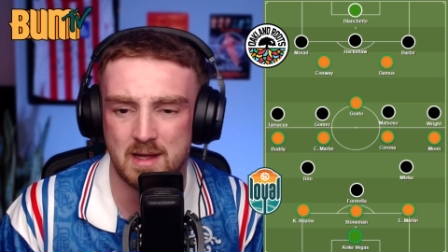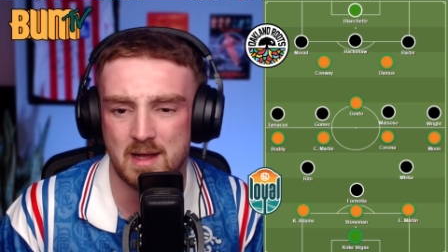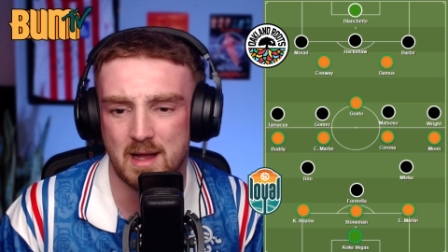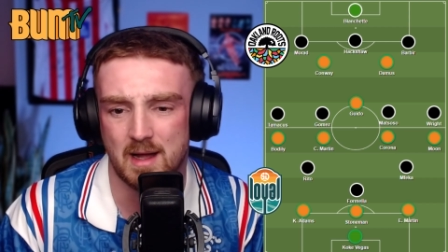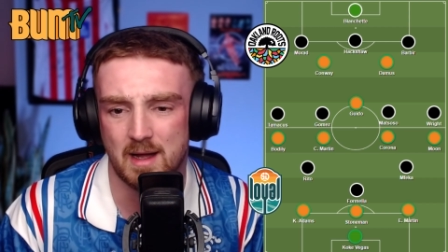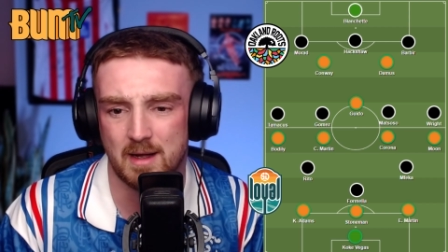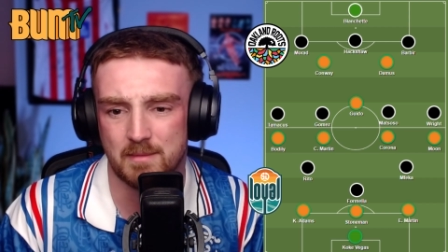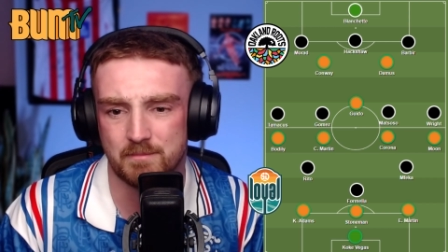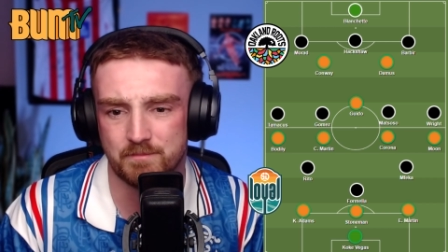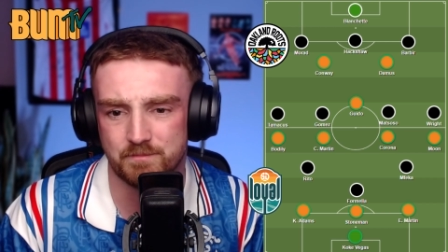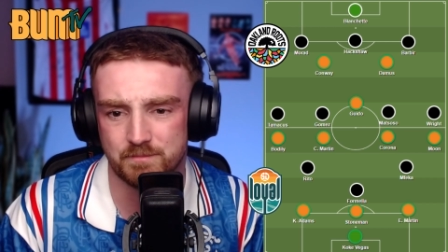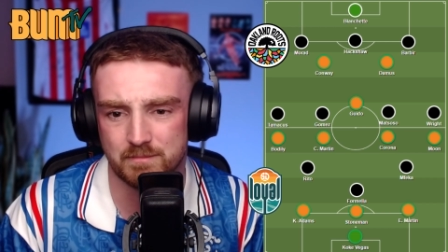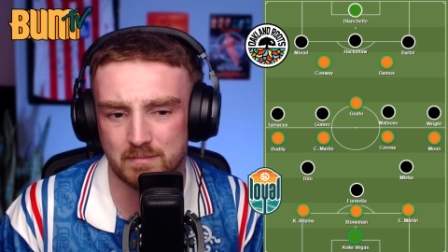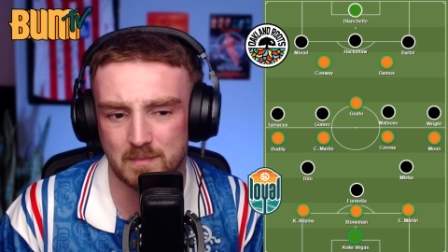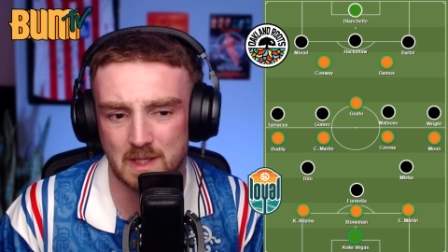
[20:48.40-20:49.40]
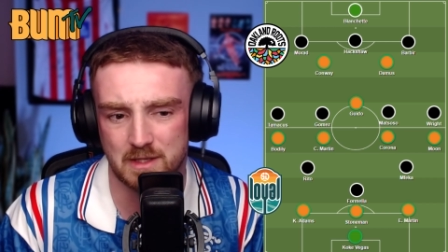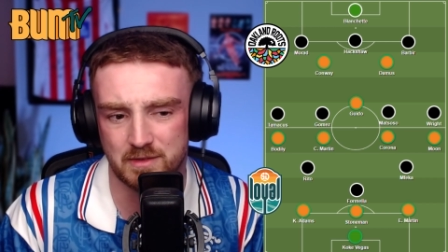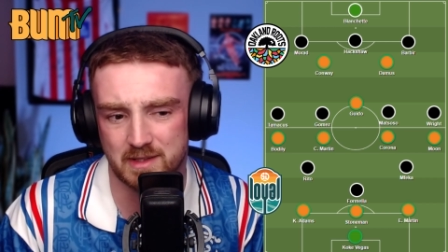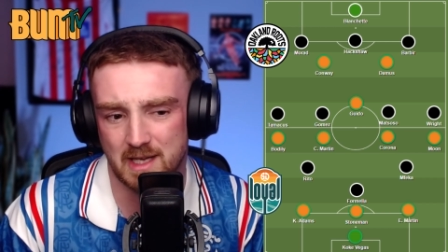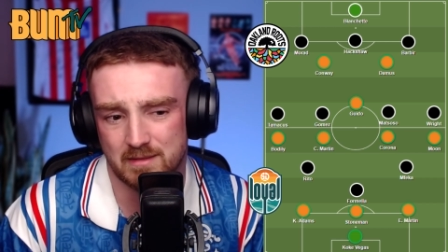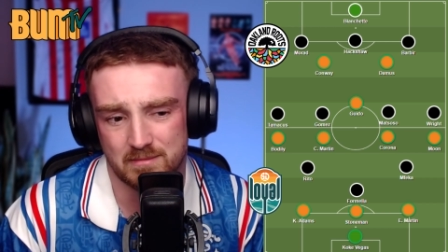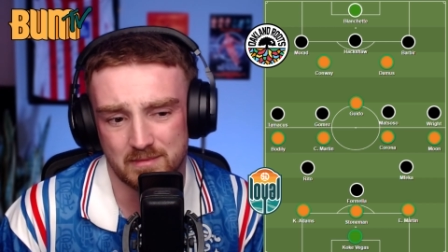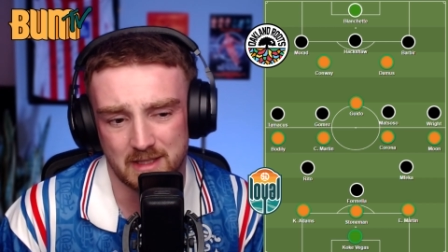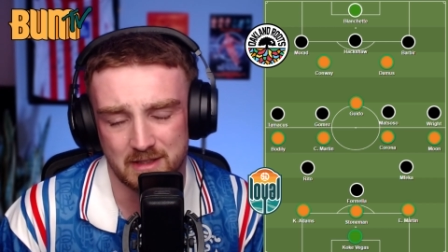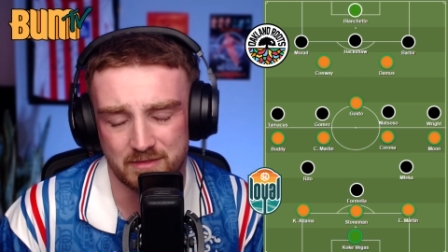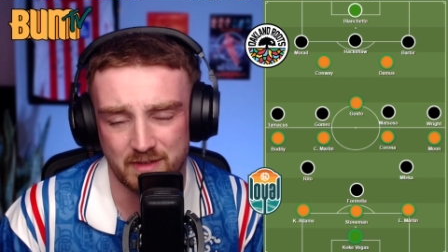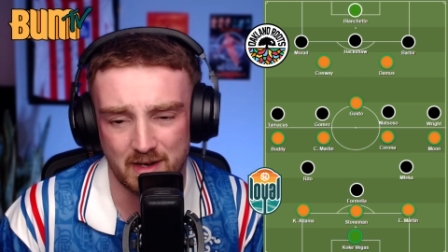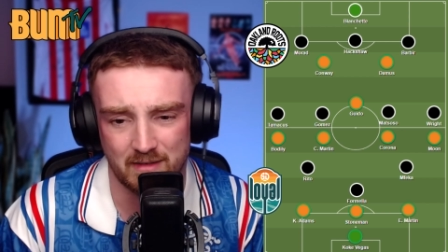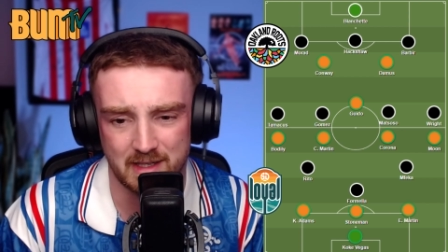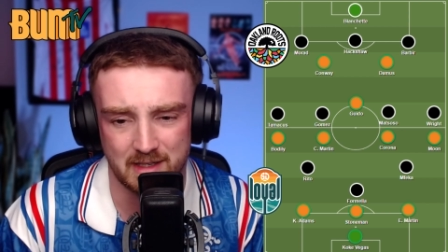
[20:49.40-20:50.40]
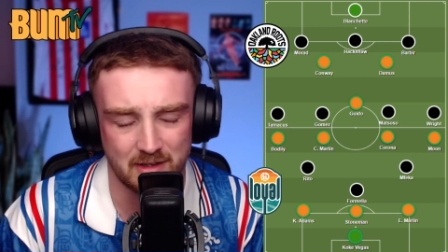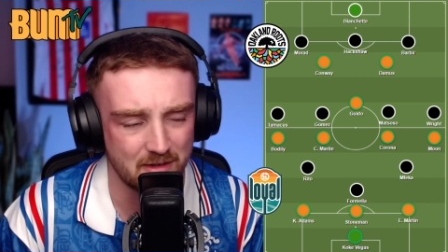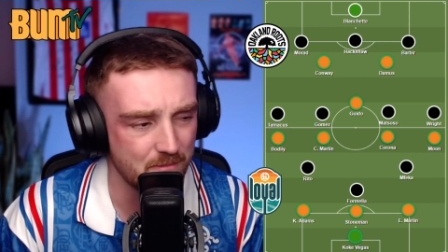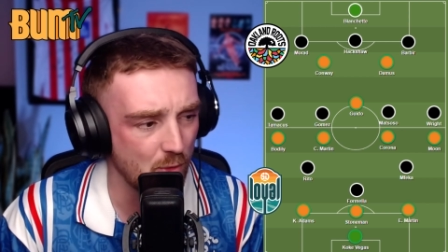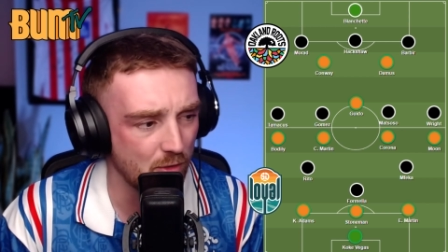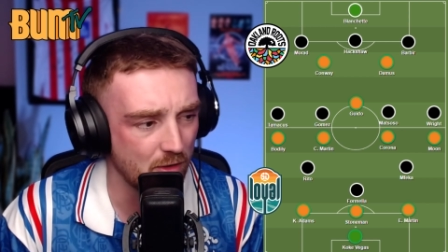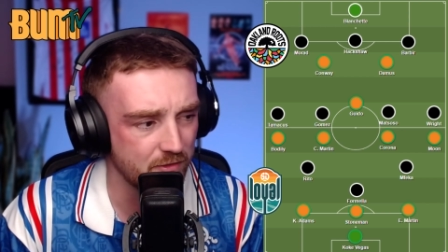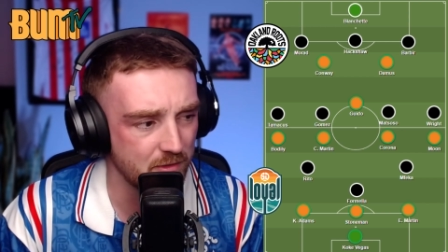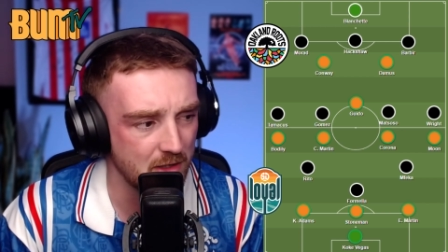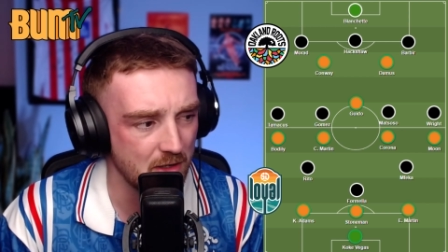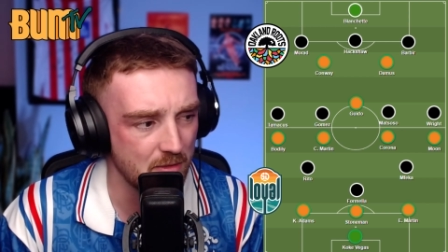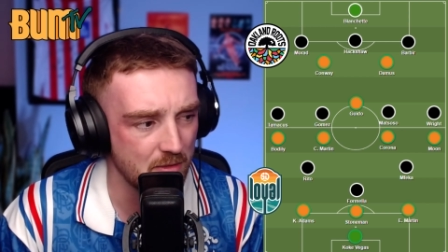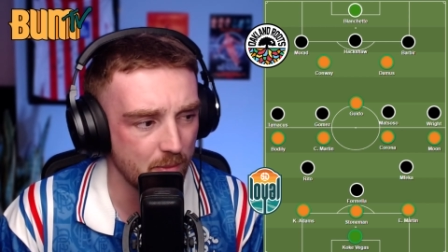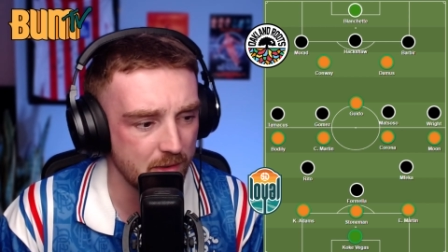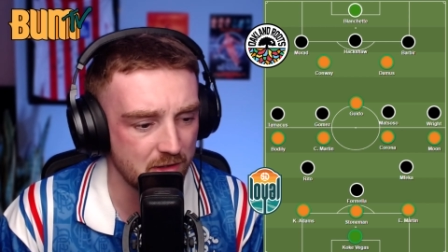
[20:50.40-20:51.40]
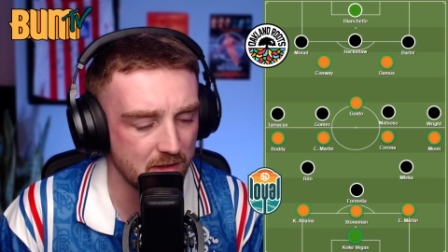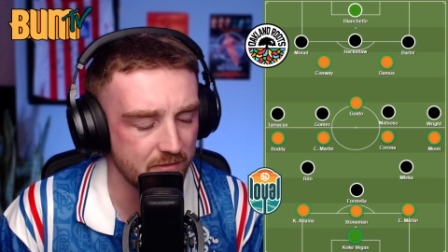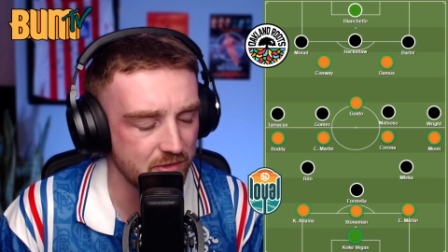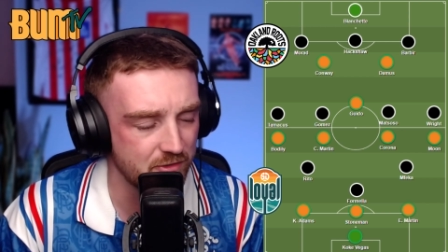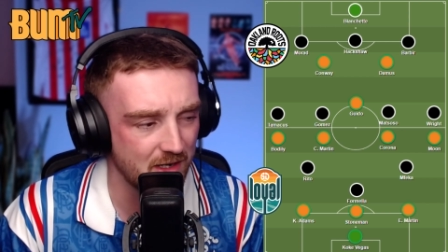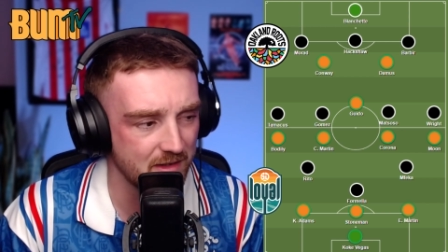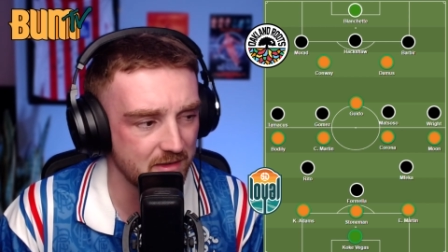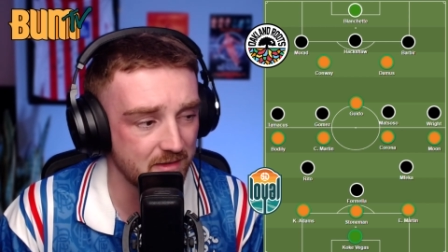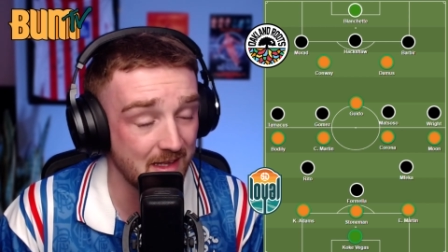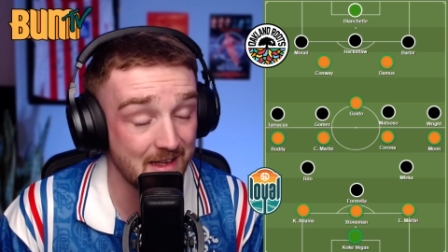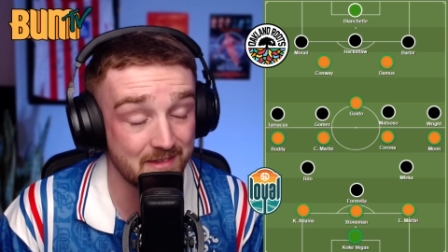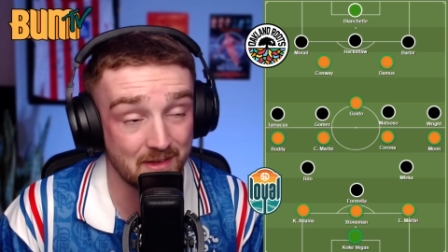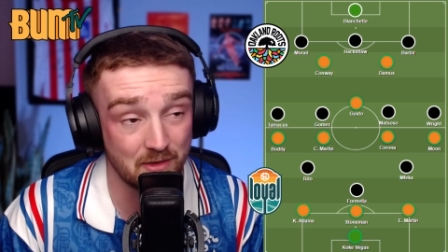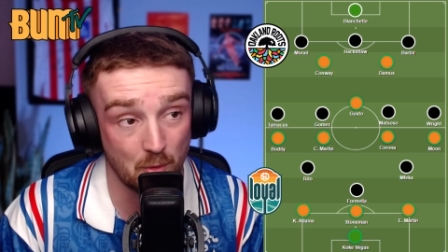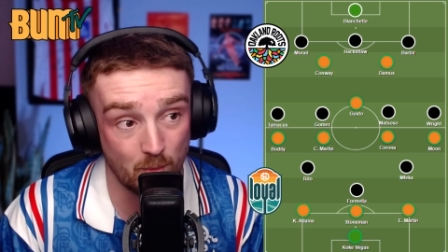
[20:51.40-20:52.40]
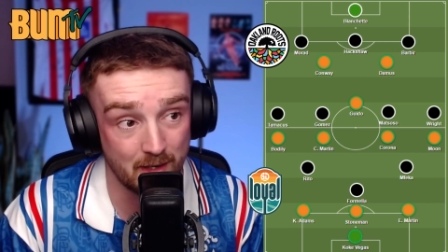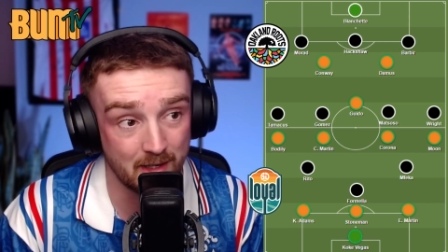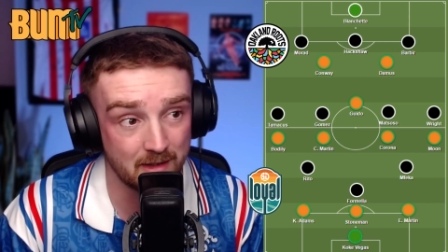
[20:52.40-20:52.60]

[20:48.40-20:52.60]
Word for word: Because um, again, it's very kind of more often than what we kind of attack down the wing.